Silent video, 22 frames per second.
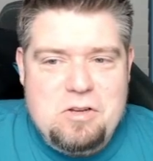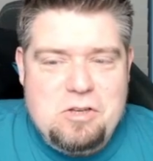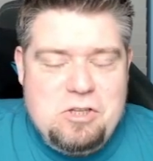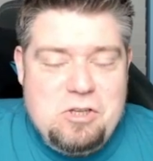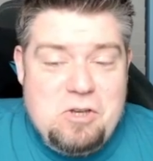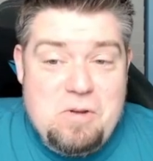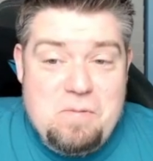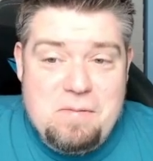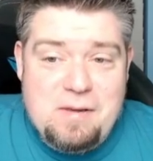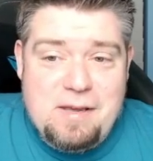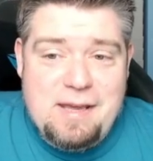
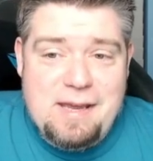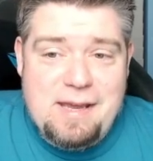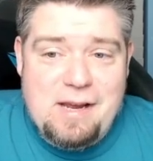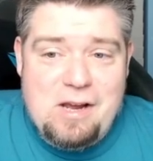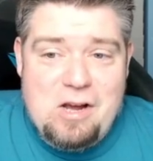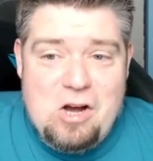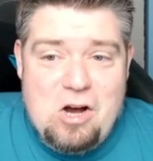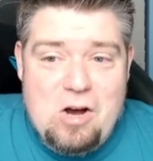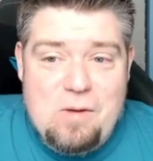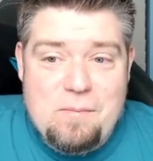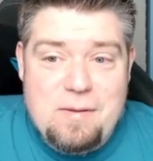Tomb King
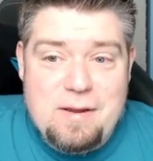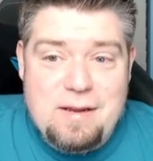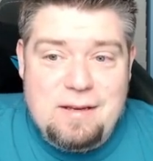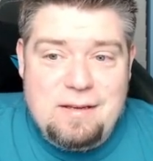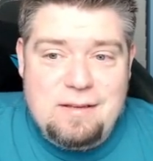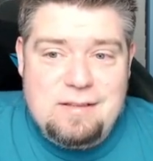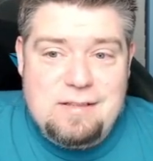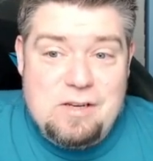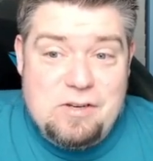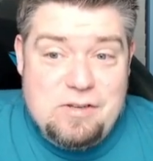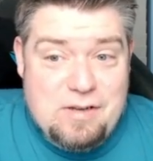
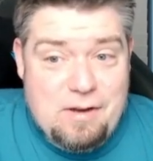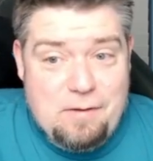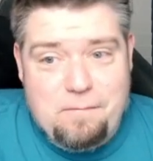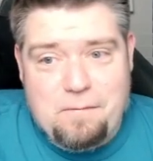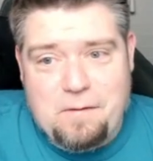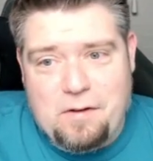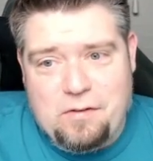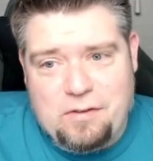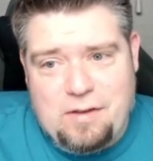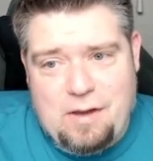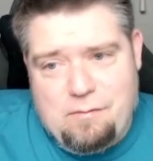army does have
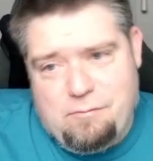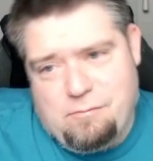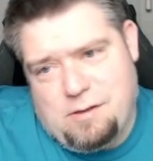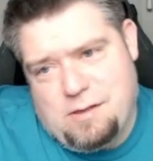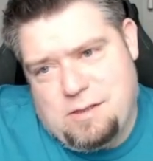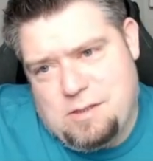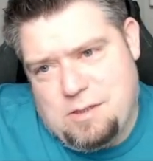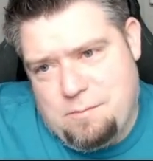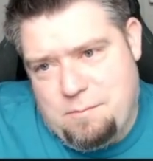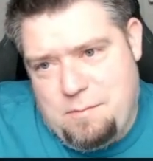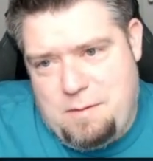fast
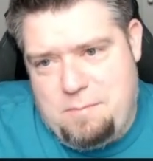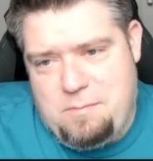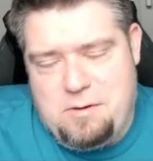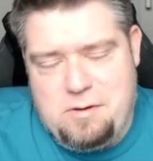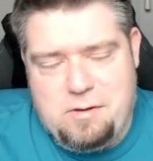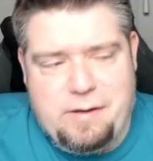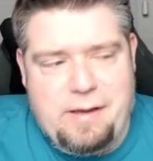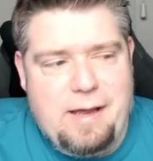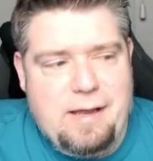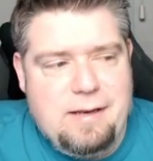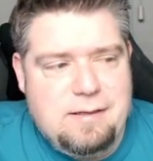cavalry, so maybe
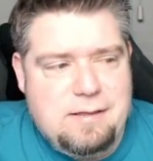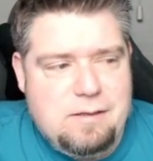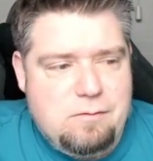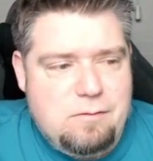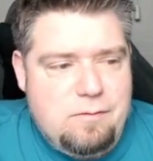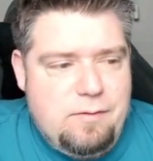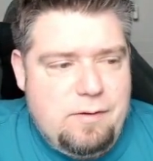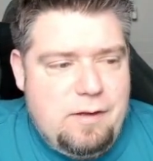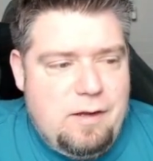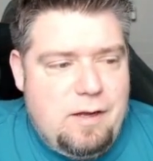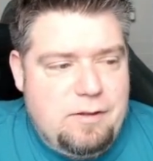you can deal
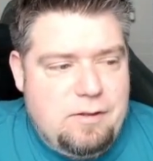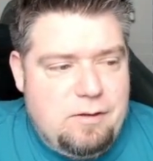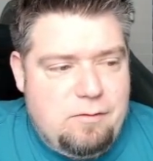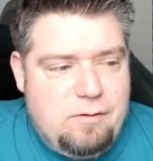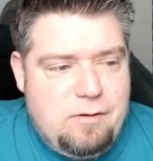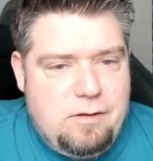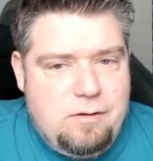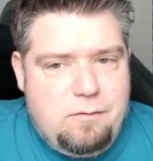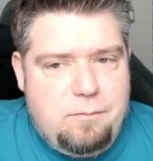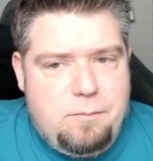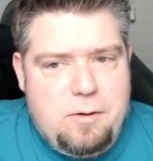with it. I don't
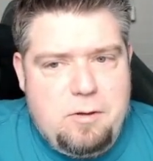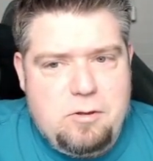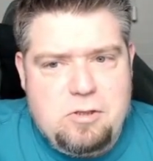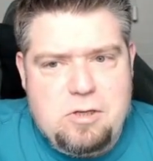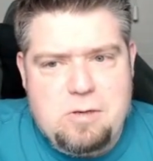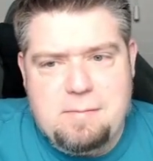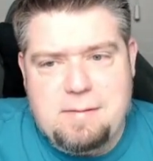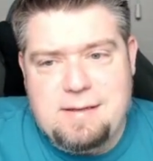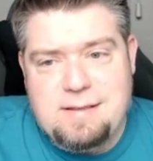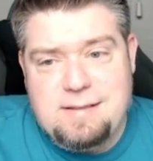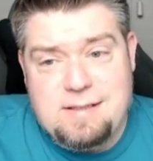know, but
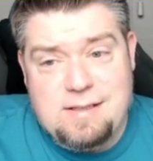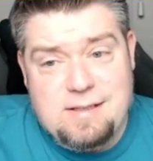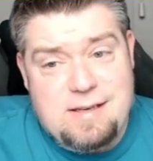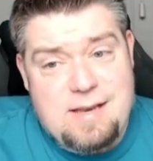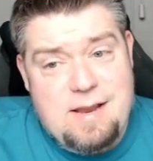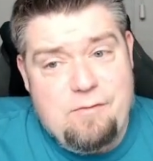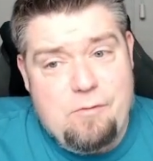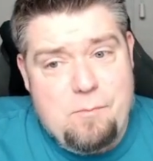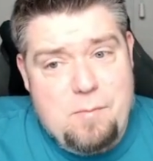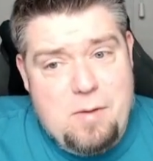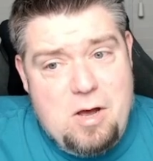Tomb Kings could
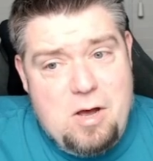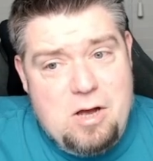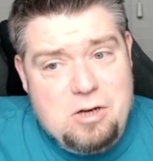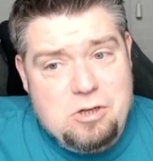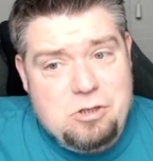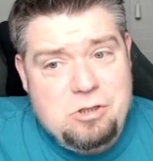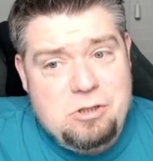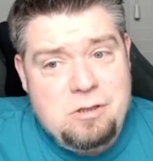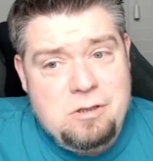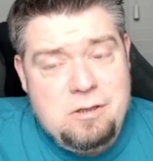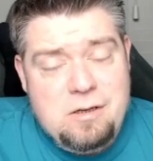never
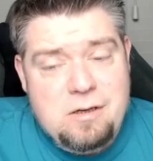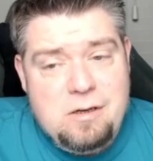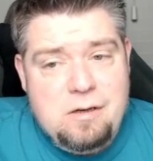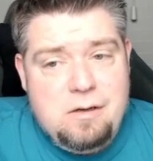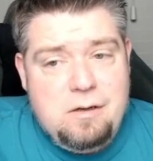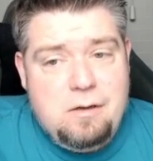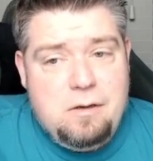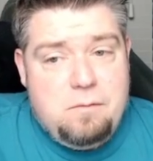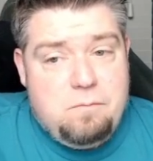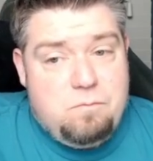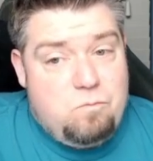march.
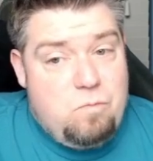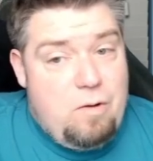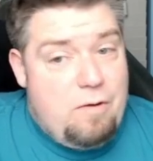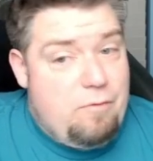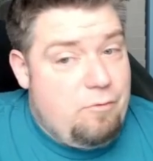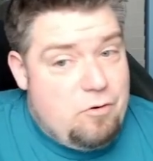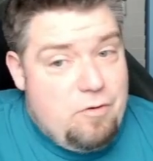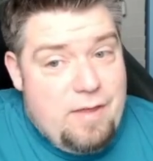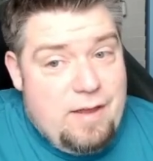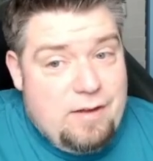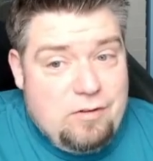
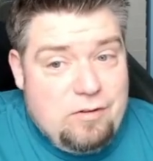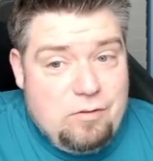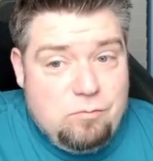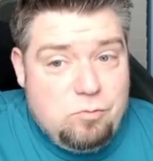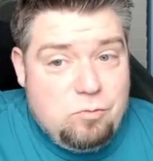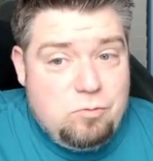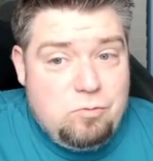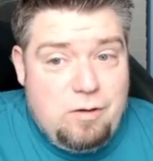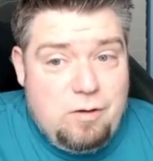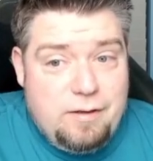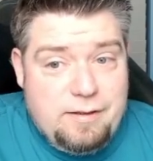Whether or not that's a
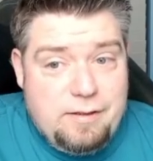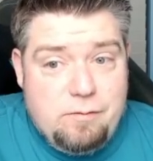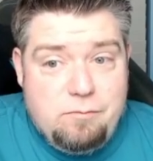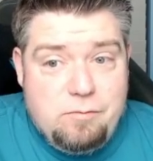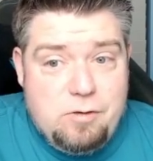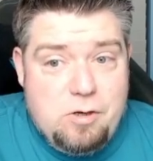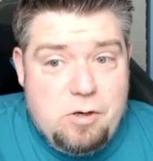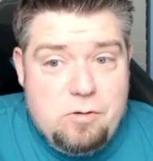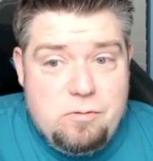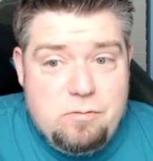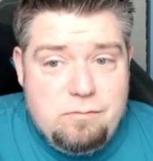rule, I
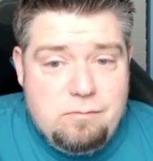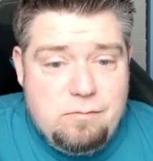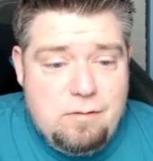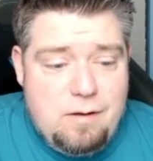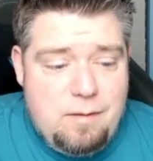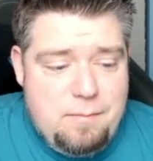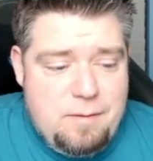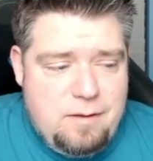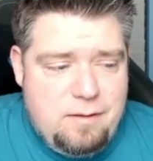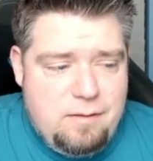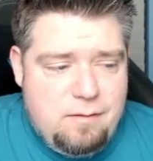don't know.
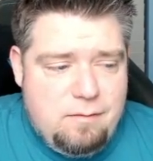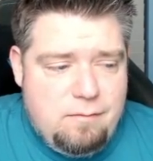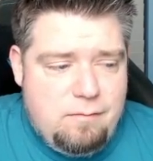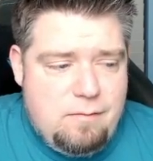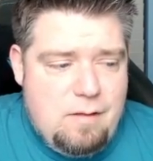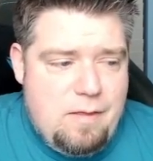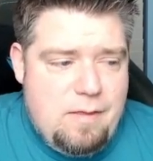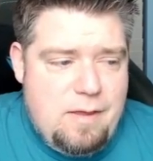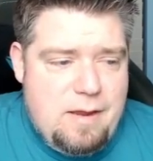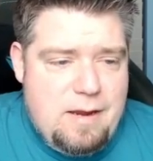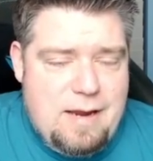I mean,
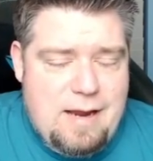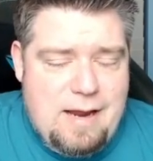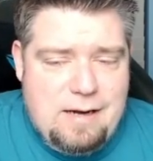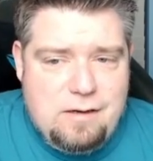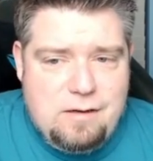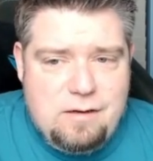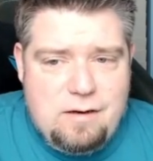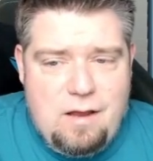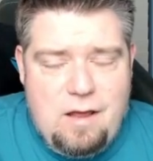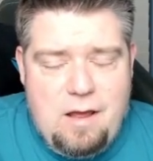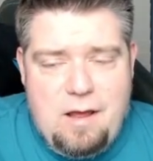they
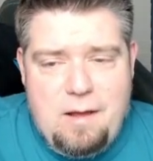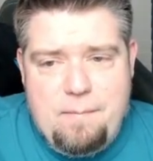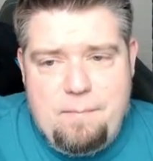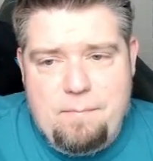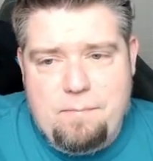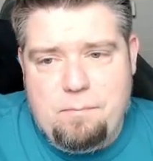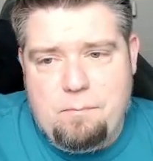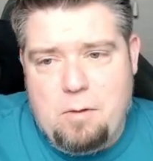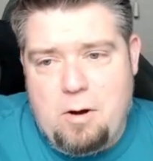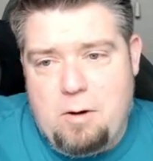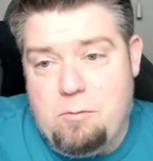had
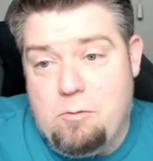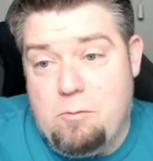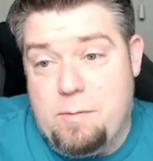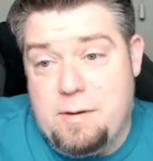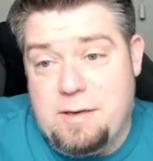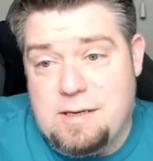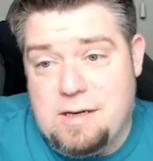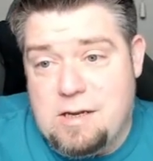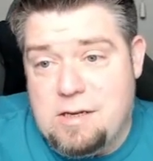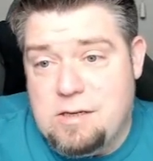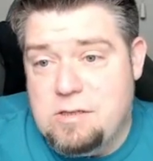My Will
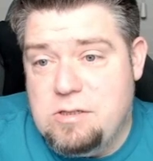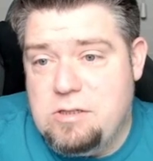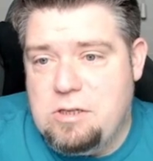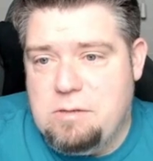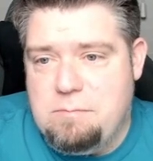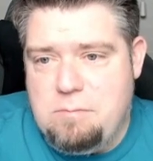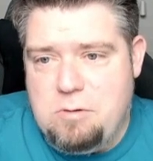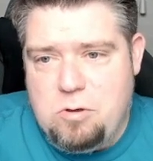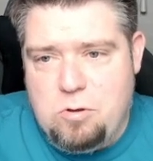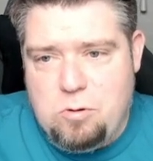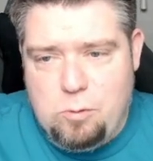Be Done
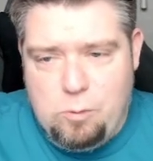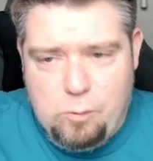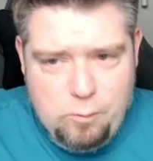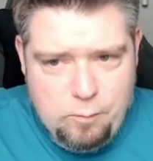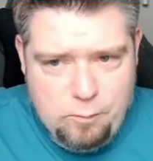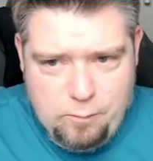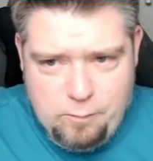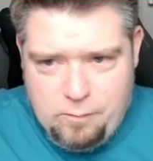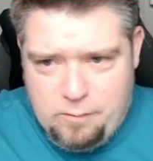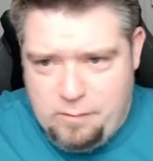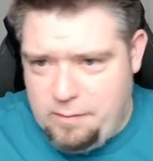to
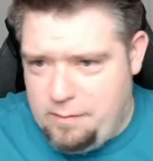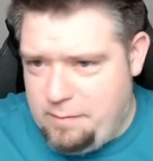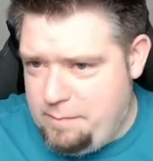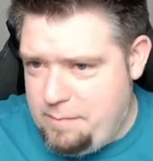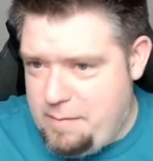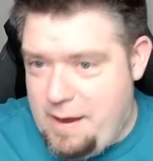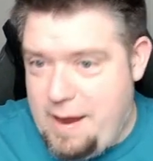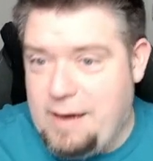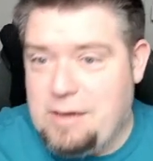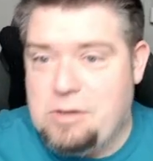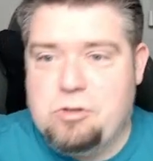move
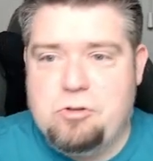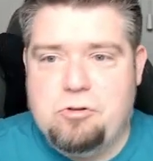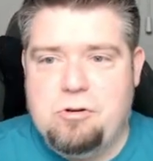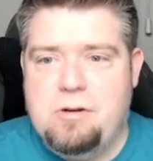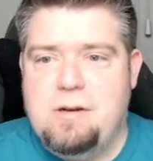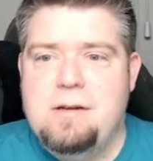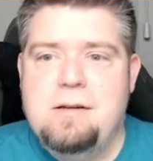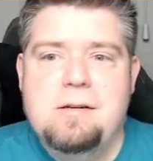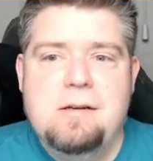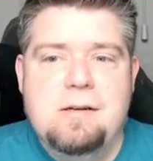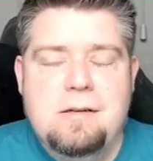extra,